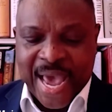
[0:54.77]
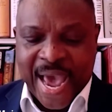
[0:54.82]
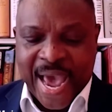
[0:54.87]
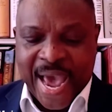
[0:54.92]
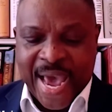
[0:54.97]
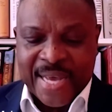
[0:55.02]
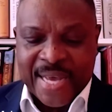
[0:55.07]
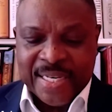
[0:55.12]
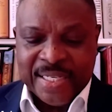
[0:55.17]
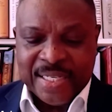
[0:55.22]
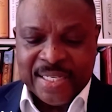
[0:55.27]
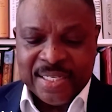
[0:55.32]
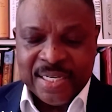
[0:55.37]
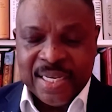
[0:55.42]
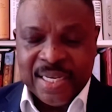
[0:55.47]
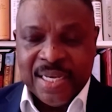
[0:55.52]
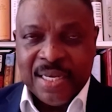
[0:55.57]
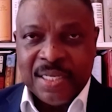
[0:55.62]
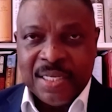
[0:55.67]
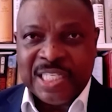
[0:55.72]
as
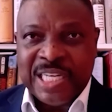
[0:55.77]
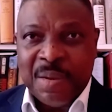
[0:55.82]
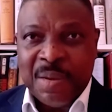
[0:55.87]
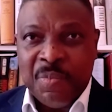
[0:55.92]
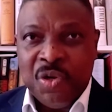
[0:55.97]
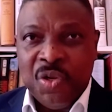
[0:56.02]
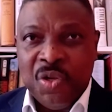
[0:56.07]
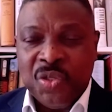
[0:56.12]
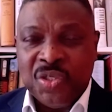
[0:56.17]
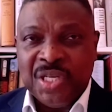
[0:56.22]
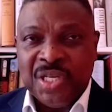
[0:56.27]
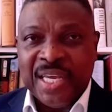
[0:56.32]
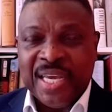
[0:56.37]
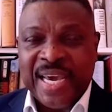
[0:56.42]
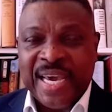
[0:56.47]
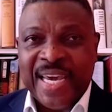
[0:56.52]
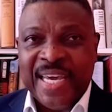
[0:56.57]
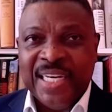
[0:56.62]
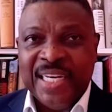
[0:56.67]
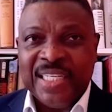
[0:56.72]
someone who's
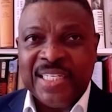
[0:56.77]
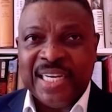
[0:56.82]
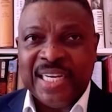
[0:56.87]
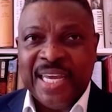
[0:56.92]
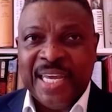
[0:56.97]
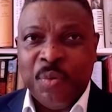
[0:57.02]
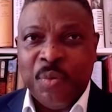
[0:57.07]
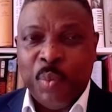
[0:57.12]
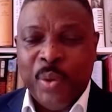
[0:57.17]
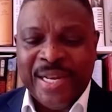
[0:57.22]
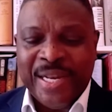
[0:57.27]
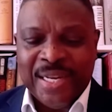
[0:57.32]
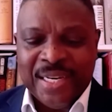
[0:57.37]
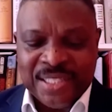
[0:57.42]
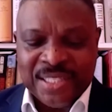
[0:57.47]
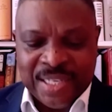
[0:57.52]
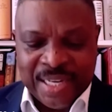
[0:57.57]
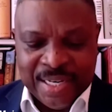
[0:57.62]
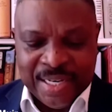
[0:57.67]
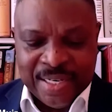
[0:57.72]
engaged in
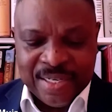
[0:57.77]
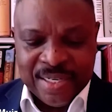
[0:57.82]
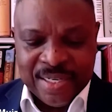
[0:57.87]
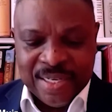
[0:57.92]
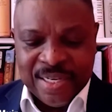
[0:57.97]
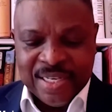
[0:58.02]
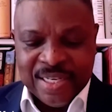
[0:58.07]
witnessing,